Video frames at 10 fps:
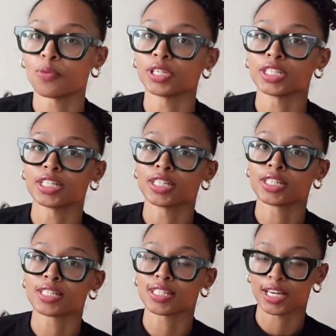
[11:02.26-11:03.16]
when you're
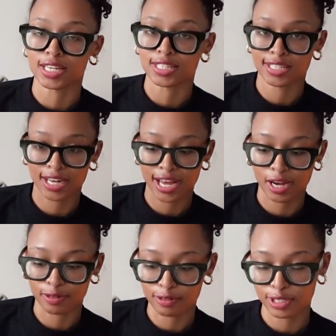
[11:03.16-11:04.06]
sucking snot
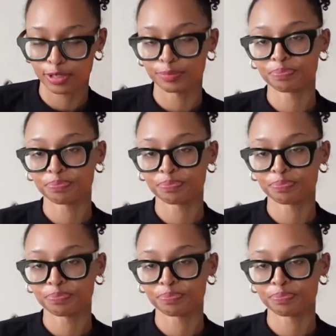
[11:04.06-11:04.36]
out. So